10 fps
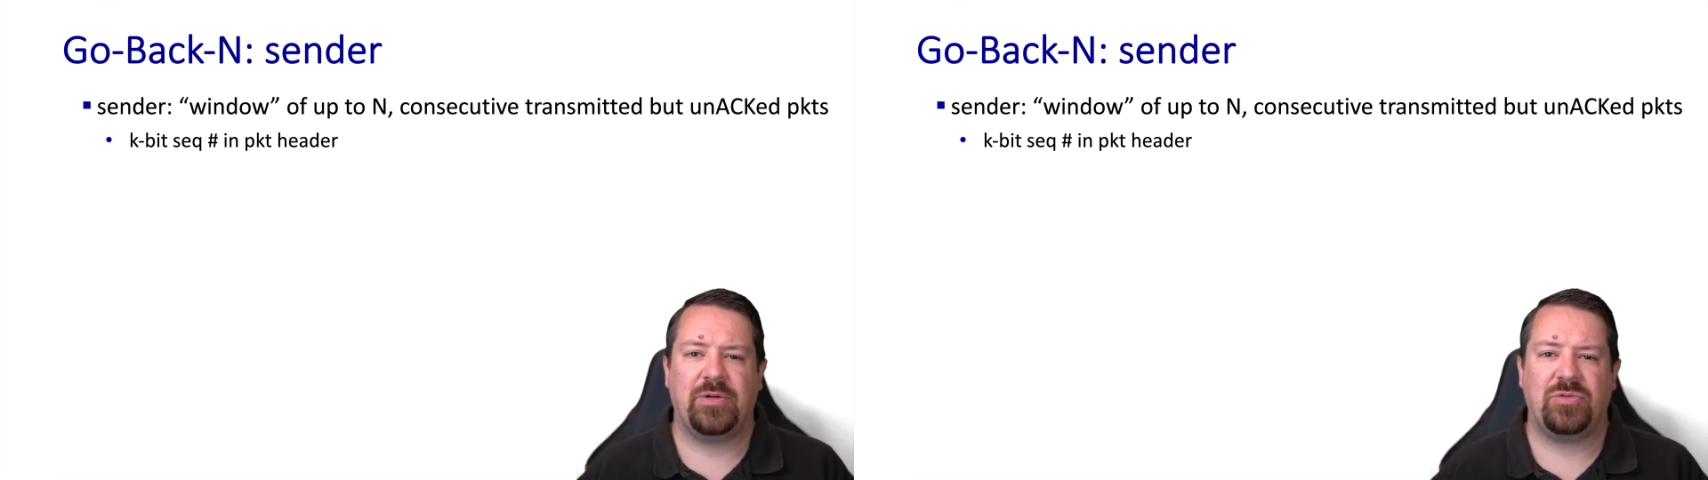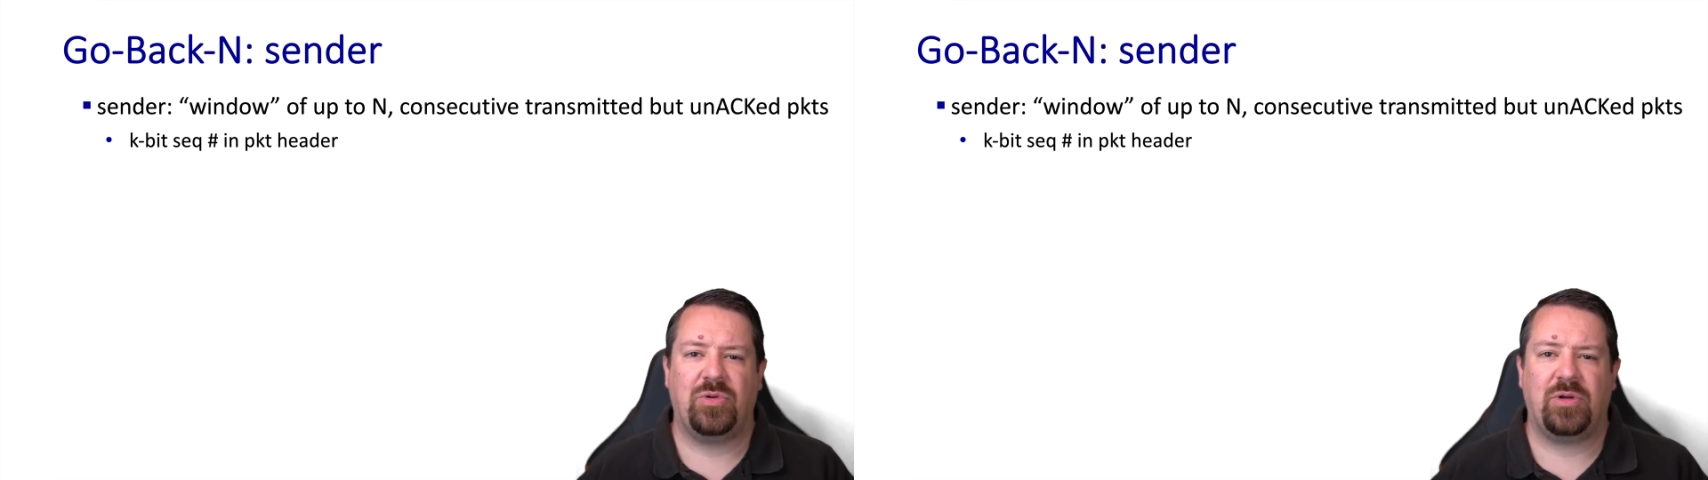
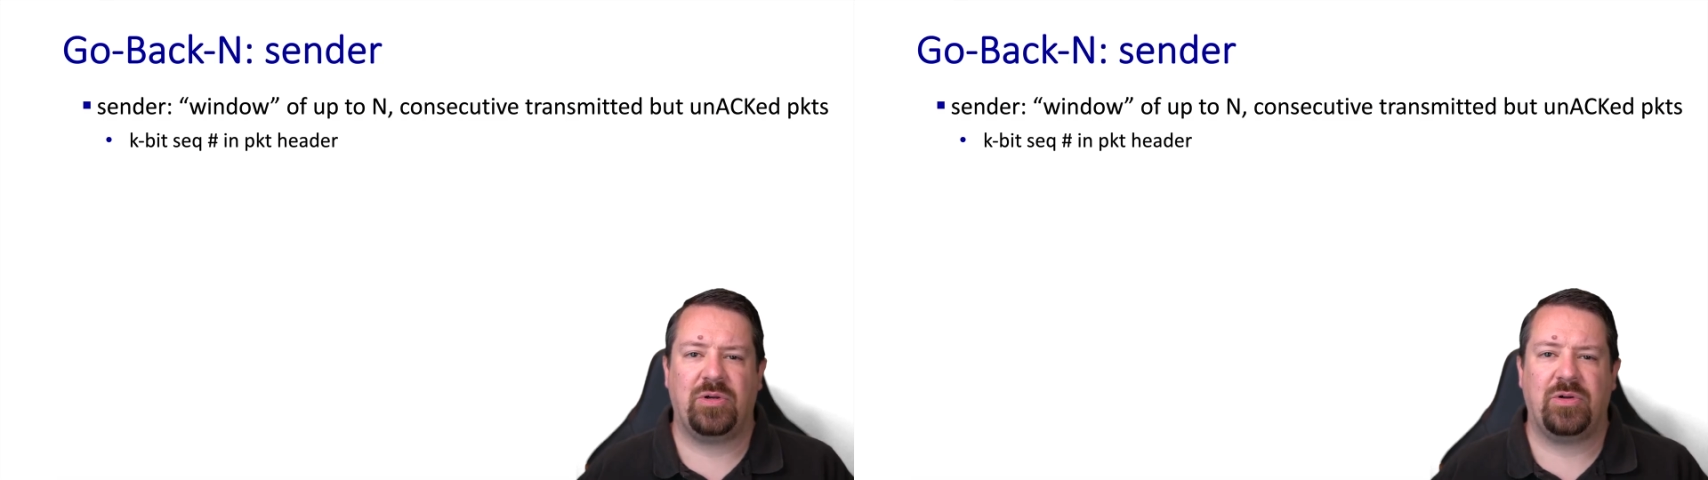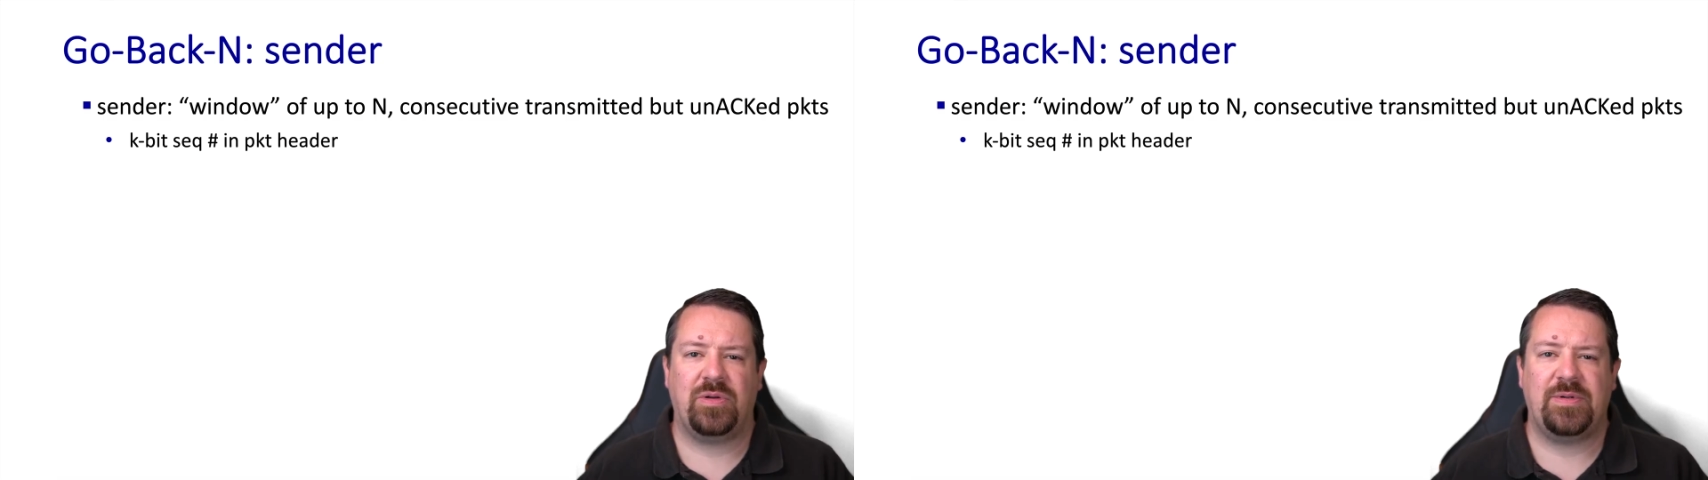no longer
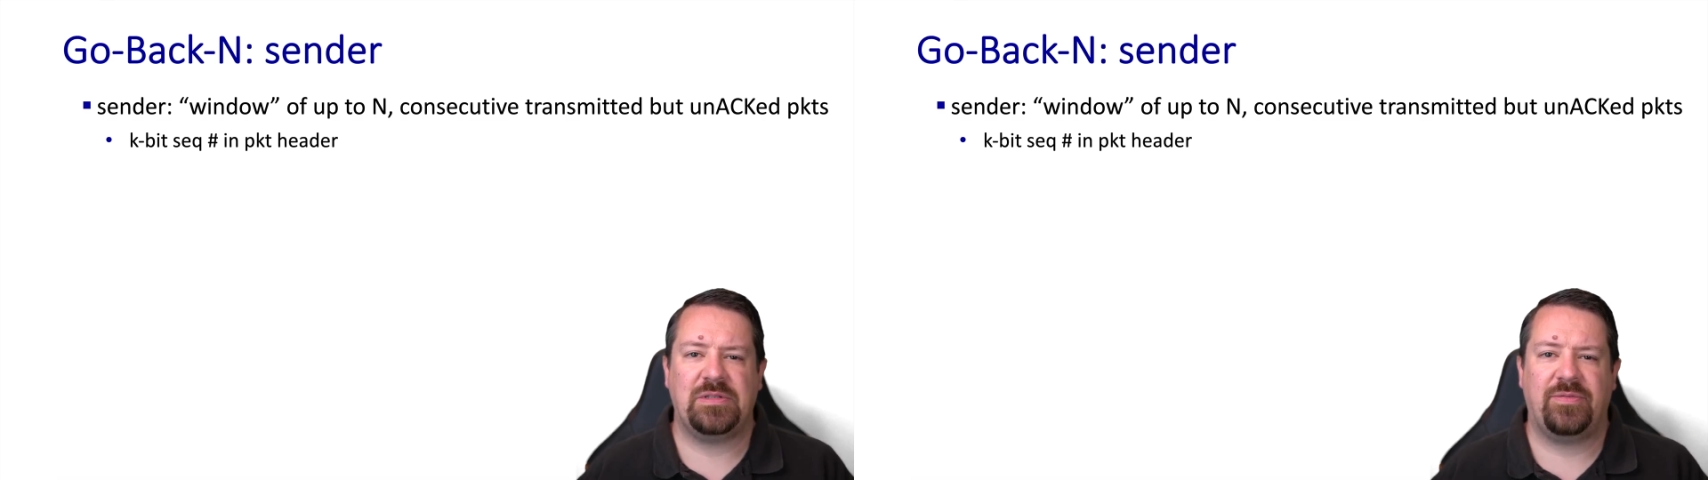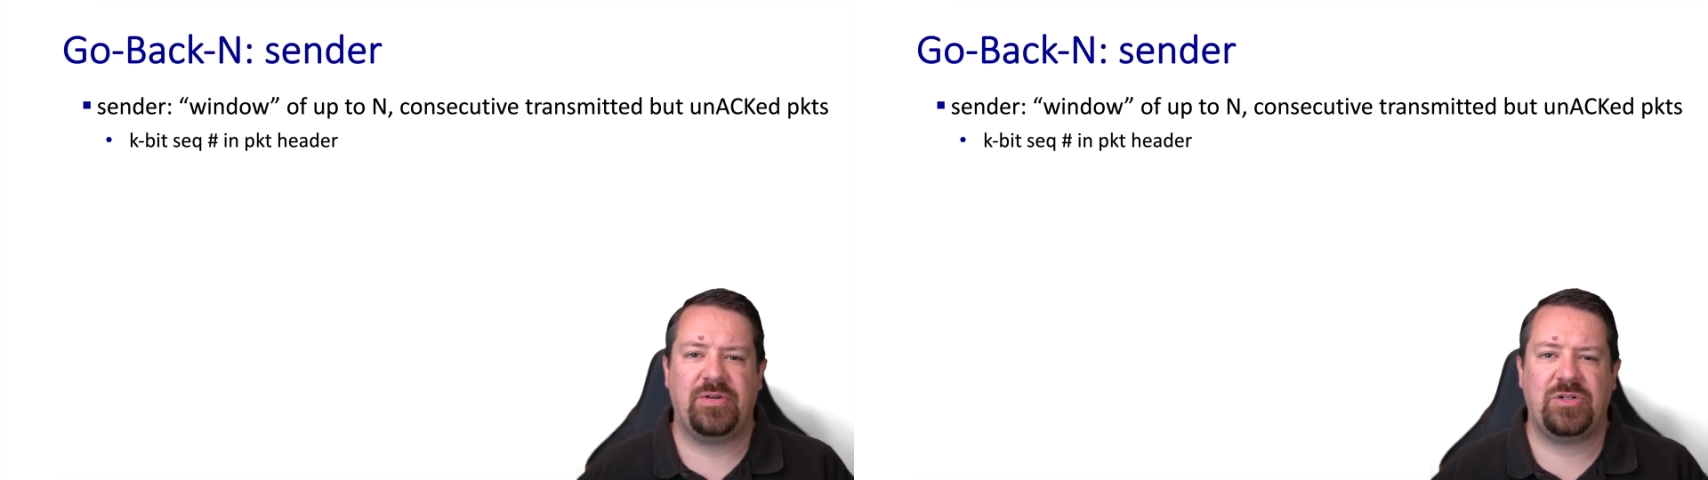going to be
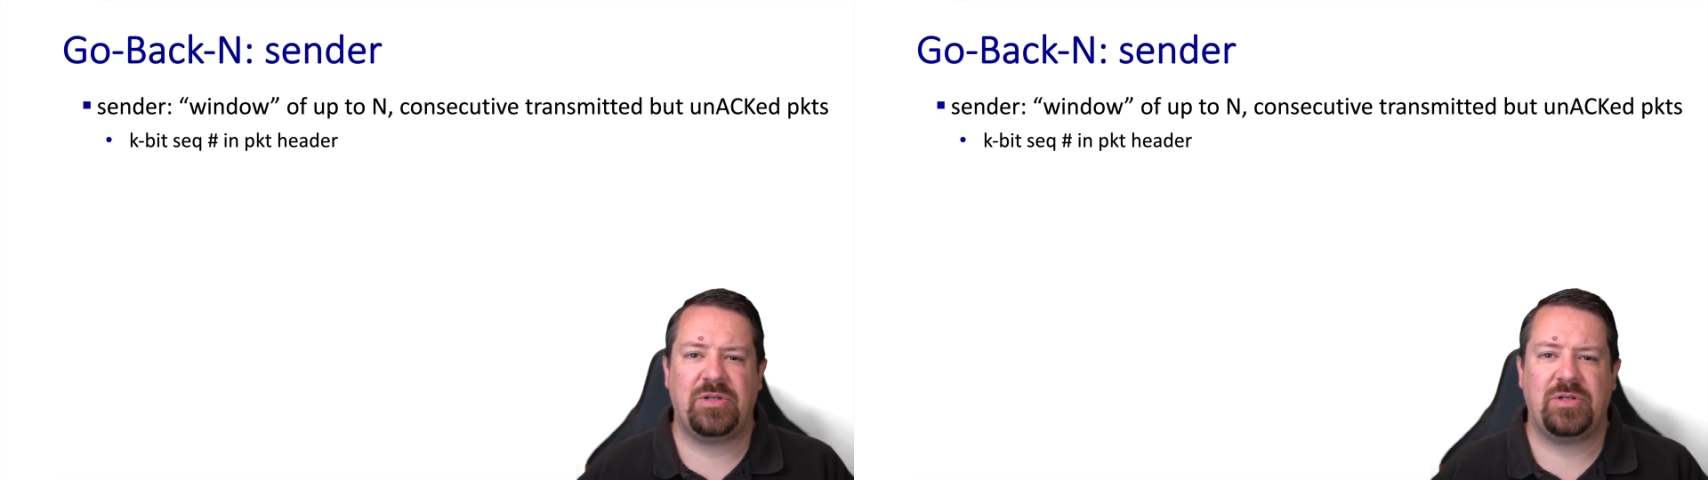sufficient,